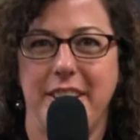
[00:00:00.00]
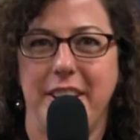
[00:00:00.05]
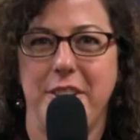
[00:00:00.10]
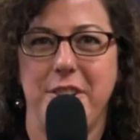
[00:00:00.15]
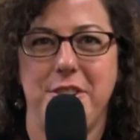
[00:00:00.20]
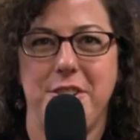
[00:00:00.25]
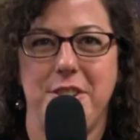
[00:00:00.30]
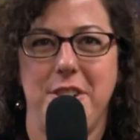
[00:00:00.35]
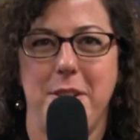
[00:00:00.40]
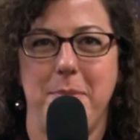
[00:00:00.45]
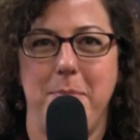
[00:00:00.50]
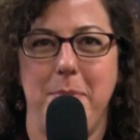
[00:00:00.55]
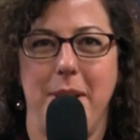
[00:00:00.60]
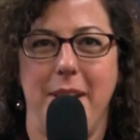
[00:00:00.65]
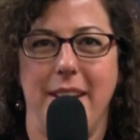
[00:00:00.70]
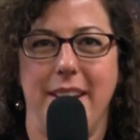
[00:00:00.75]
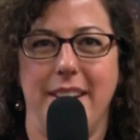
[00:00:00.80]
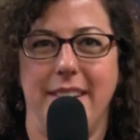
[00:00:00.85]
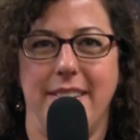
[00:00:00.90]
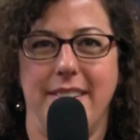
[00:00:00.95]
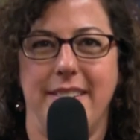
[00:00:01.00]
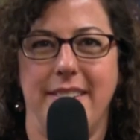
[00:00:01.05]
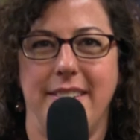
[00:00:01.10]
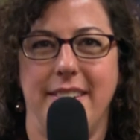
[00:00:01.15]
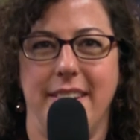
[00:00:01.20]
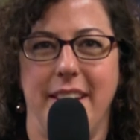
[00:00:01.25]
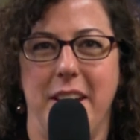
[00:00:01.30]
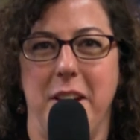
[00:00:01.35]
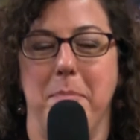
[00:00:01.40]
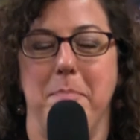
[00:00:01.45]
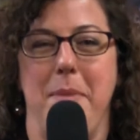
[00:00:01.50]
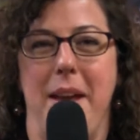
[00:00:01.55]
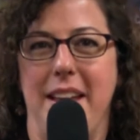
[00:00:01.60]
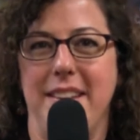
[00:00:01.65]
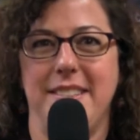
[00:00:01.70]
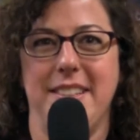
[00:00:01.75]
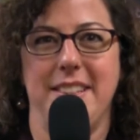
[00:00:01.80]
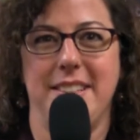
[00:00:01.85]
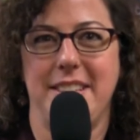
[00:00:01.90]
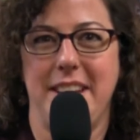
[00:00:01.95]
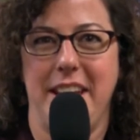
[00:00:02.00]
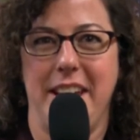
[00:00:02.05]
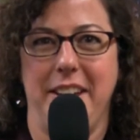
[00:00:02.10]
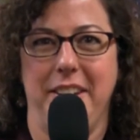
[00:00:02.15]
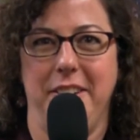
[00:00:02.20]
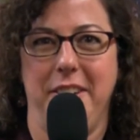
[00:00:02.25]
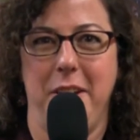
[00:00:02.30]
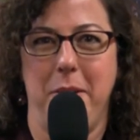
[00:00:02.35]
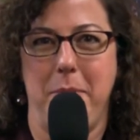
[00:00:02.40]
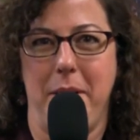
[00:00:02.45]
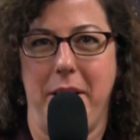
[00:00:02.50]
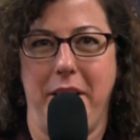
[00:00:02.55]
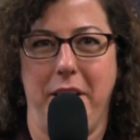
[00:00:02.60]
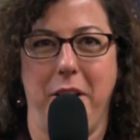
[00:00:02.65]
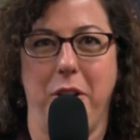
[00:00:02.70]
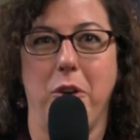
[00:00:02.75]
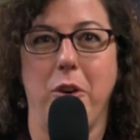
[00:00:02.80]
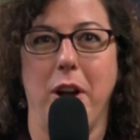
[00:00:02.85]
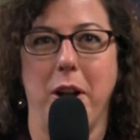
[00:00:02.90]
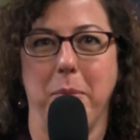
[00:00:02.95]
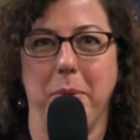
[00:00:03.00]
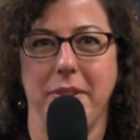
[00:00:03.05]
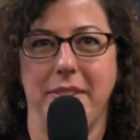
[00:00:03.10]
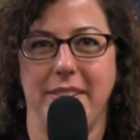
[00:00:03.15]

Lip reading: Leadership is an amazing tale about an incredible